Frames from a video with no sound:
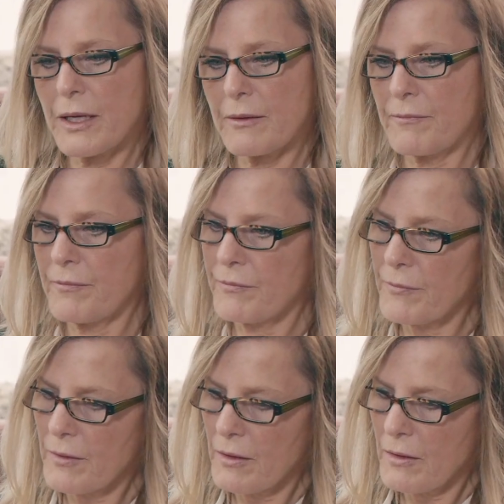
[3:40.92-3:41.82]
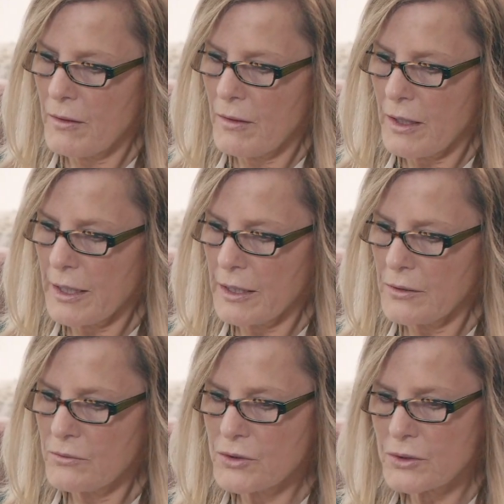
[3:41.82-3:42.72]
bit I can
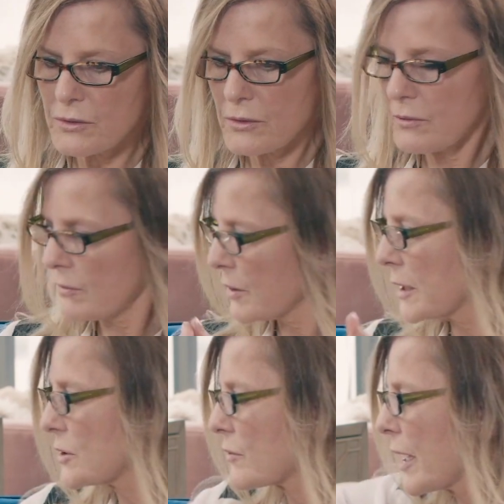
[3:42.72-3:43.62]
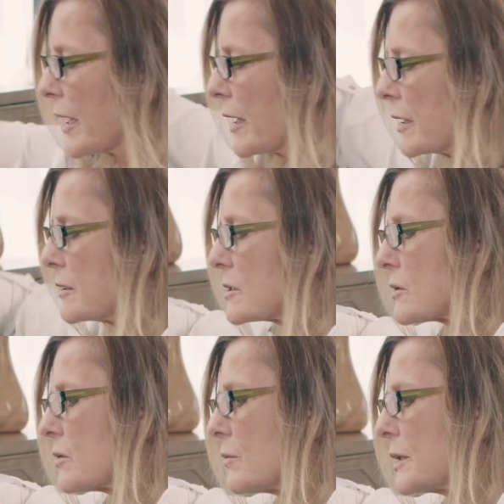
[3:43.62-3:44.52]
do, can try again,
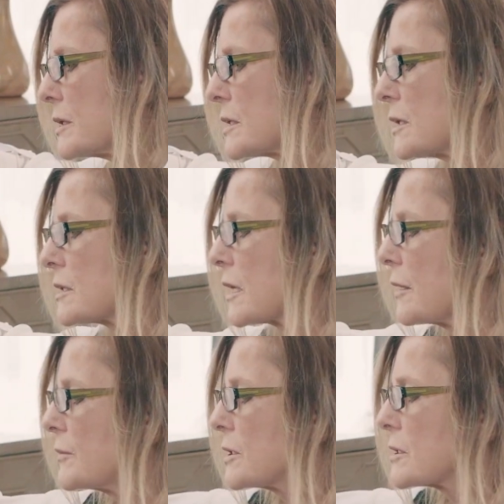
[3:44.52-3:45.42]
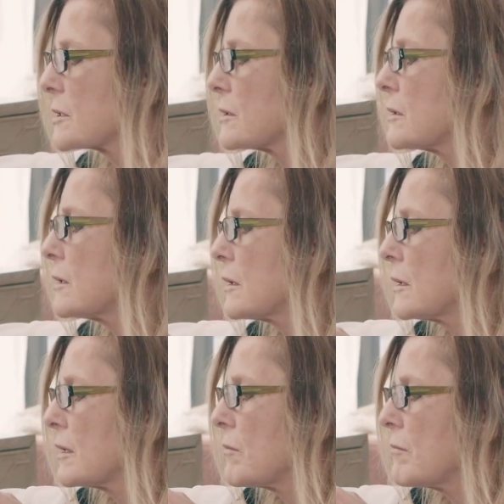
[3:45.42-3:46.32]
so nobody thinks that I'm just
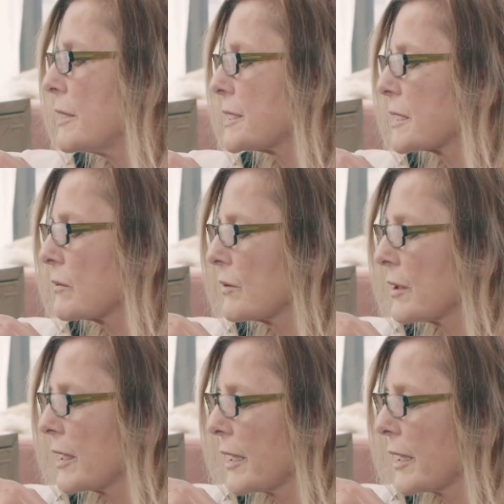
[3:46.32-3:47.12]
messing with the